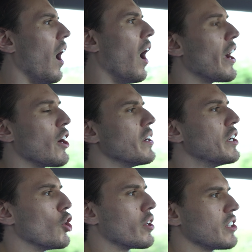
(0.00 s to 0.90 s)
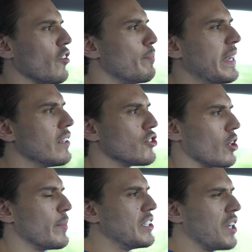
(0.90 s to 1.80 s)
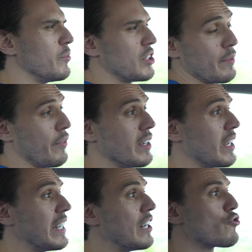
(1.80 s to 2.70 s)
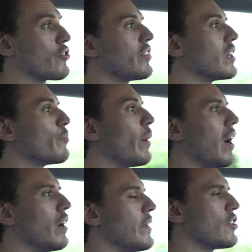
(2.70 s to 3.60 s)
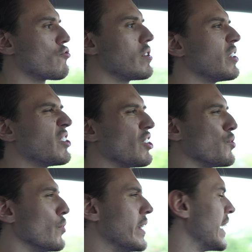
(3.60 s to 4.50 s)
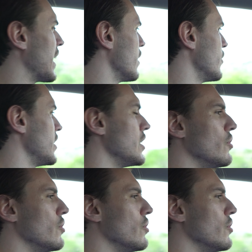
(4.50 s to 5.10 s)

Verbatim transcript: I only know because I've been so many times and I find it an interesting part of history that doesn't really get covered in the